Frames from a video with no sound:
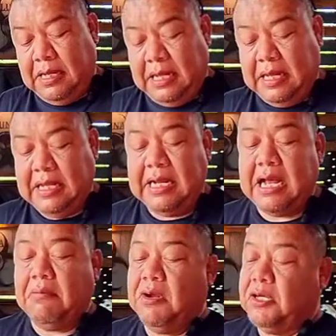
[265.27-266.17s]
And then
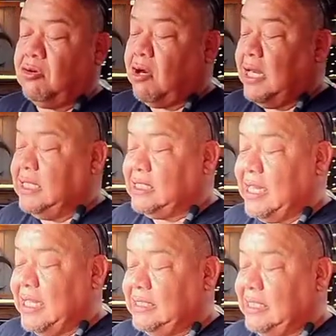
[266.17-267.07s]
I'm gonna try to
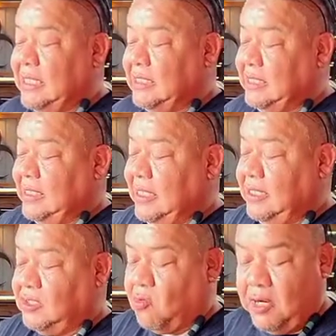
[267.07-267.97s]
slice this
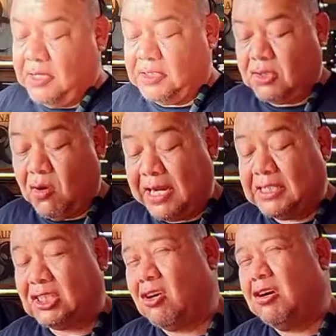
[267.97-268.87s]
into squares so I
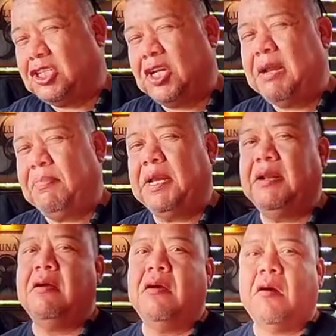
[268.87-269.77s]
can start
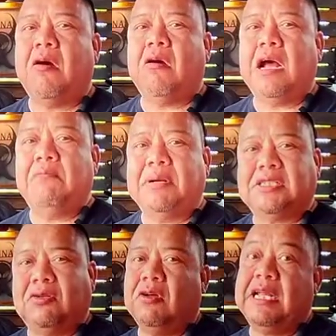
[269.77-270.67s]
shaping our al
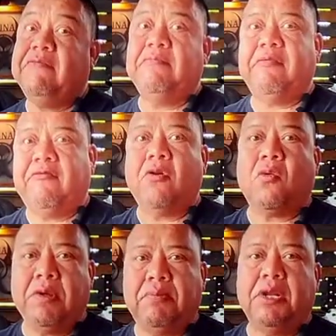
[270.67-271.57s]
pastor even
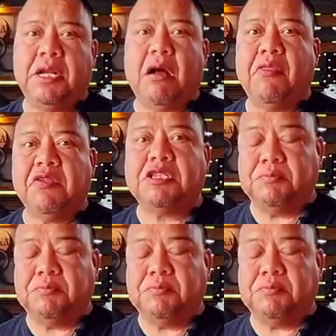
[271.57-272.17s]
before we put it on the